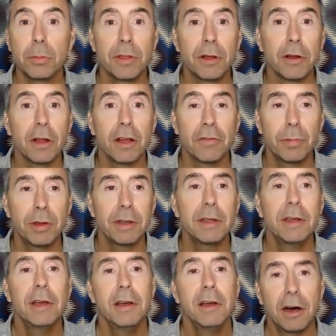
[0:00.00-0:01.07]
There have been
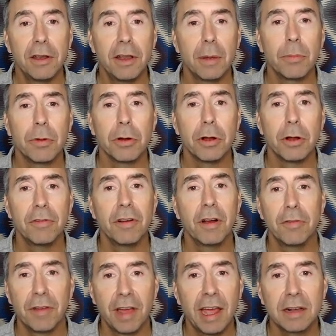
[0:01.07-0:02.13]
a number of,
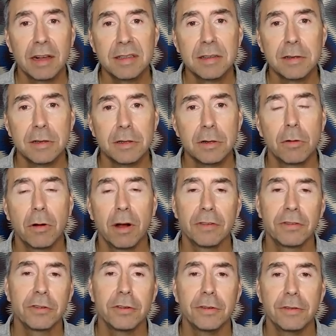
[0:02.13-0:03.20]
of excellent
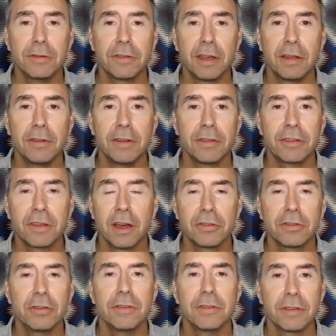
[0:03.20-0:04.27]
questions and
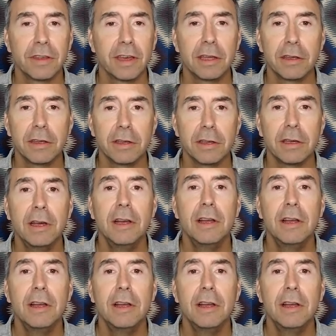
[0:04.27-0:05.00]
discussions lately,